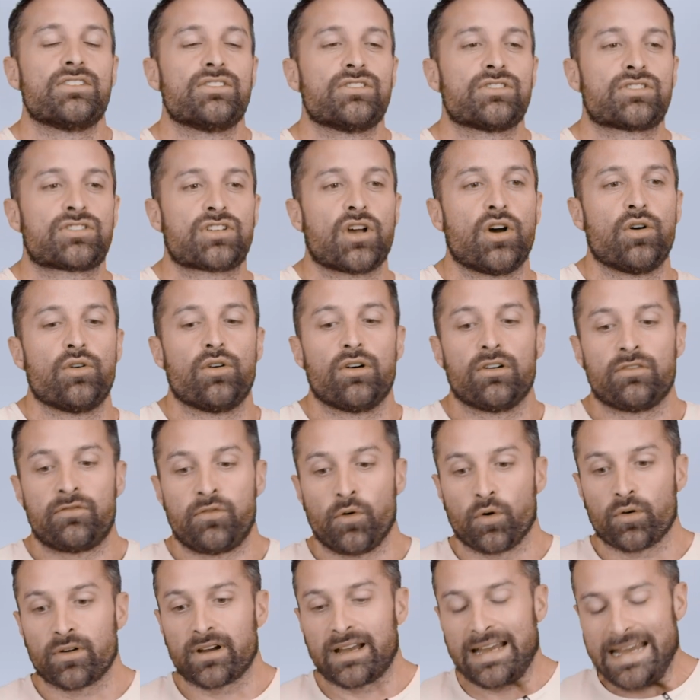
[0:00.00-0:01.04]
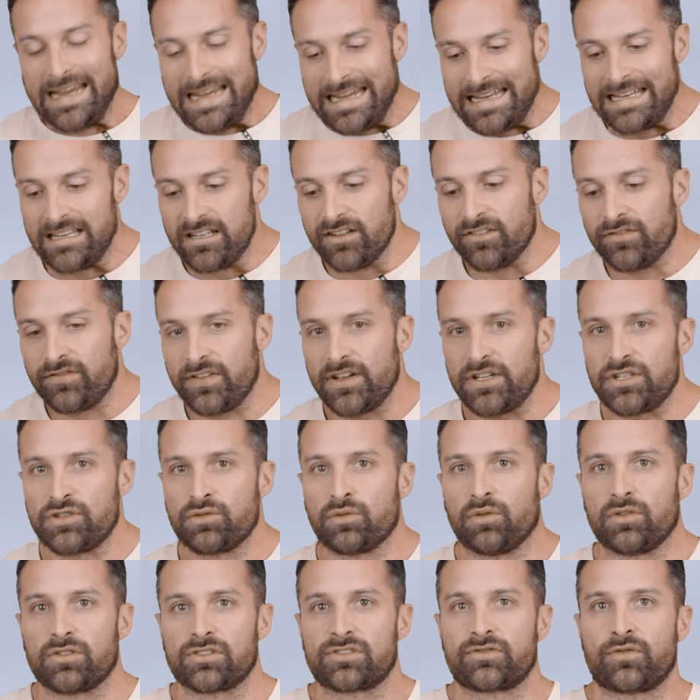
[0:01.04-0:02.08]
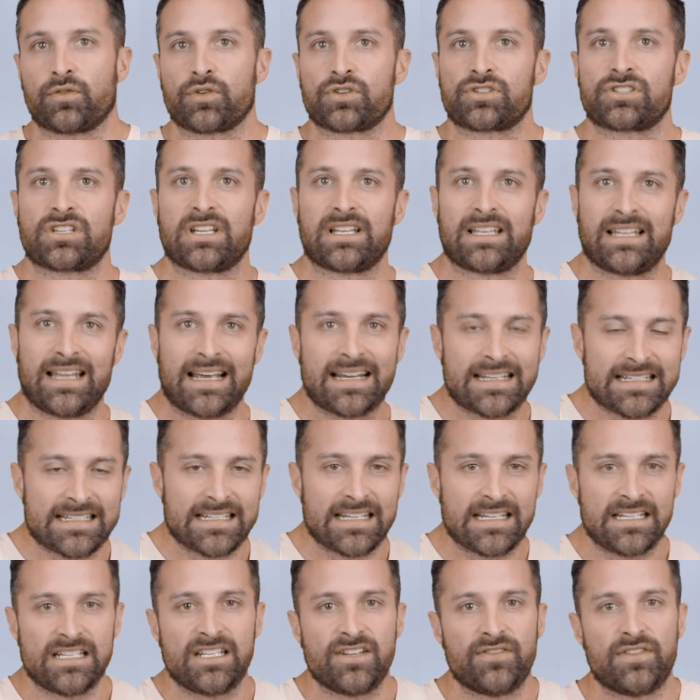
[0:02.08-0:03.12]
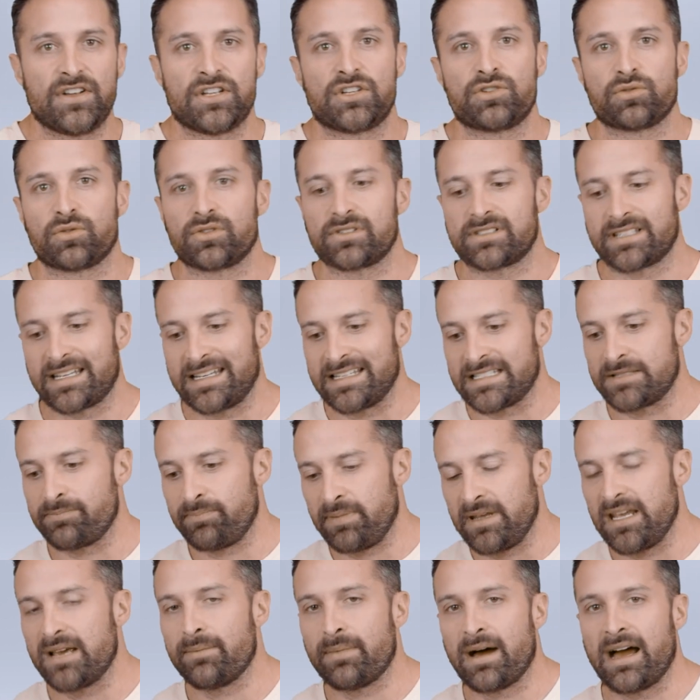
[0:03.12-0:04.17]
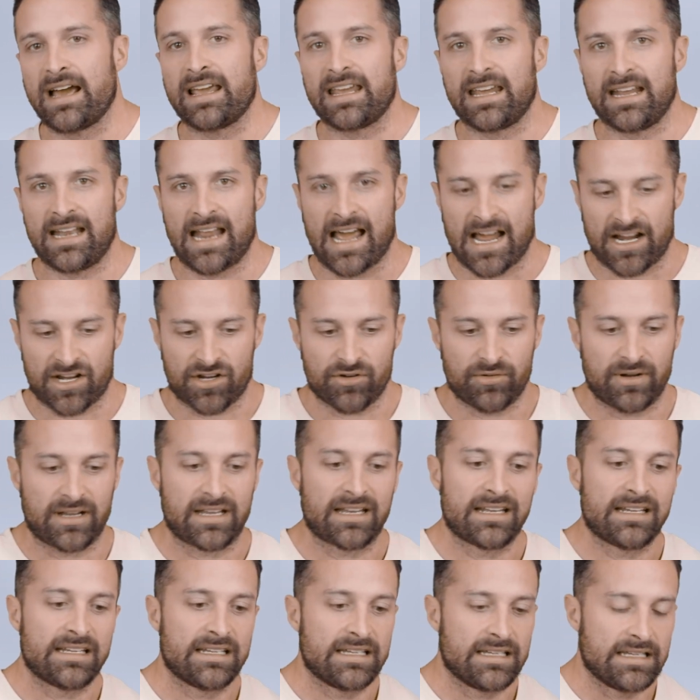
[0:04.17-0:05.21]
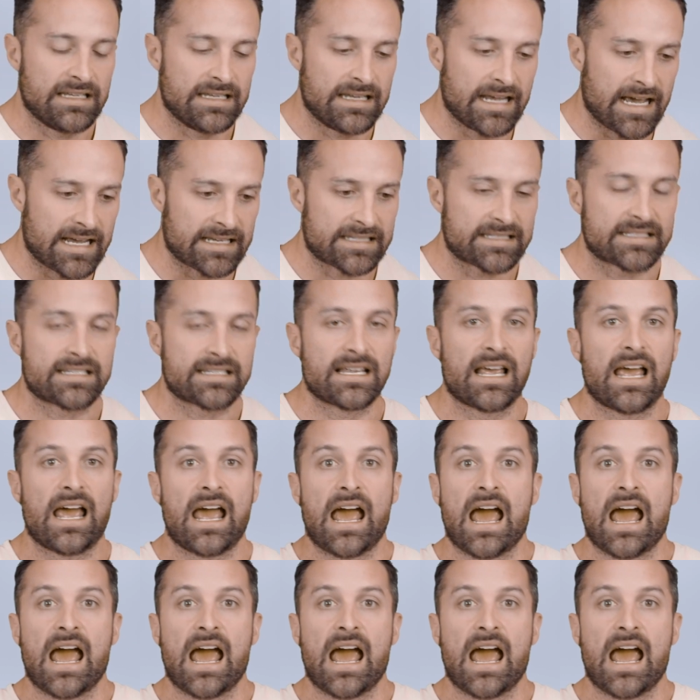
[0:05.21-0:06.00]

So for individuals, for select individuals, is BMI inaccurate? Yes.